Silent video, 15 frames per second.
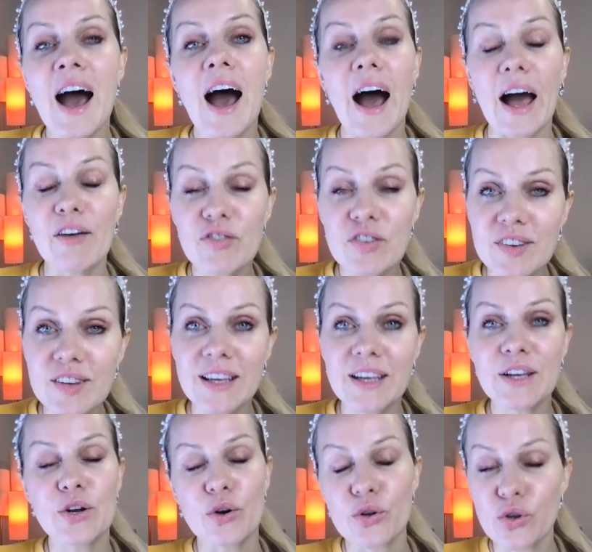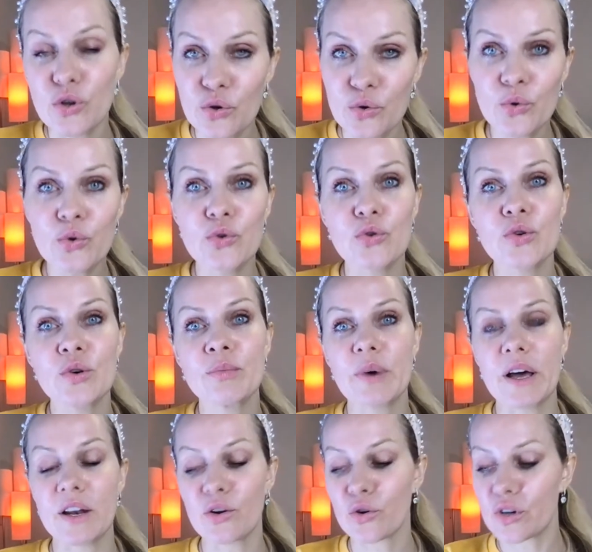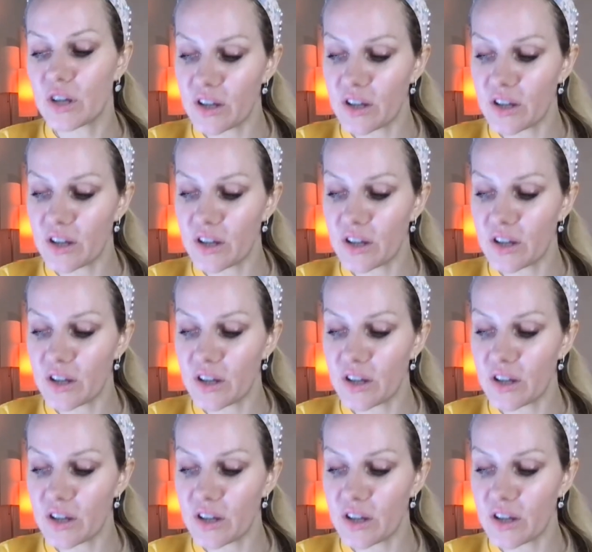I've seen on YouTube and on